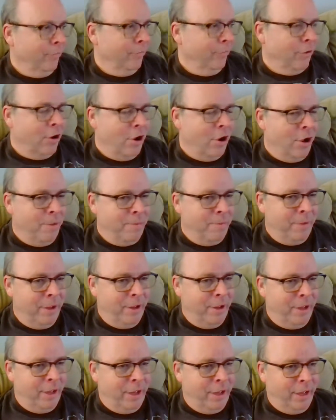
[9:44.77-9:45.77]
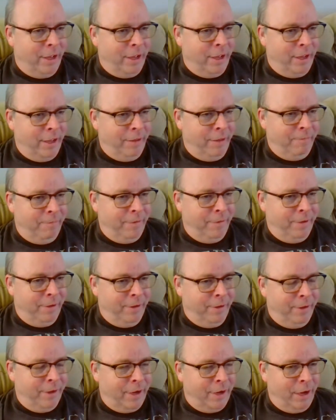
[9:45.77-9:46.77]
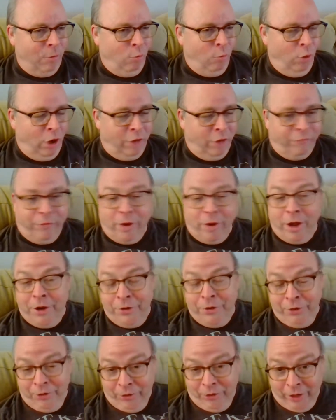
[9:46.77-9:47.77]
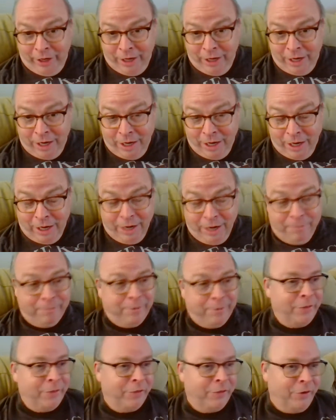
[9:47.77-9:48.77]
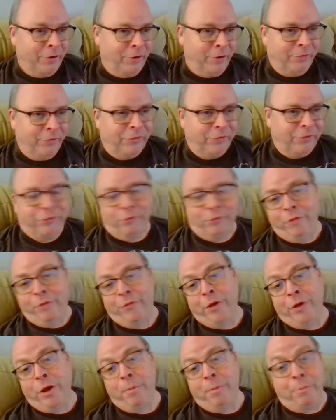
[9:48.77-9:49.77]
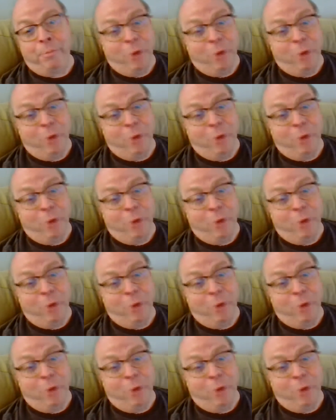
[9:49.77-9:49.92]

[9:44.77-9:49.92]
from I work under a guy, but there's sort of a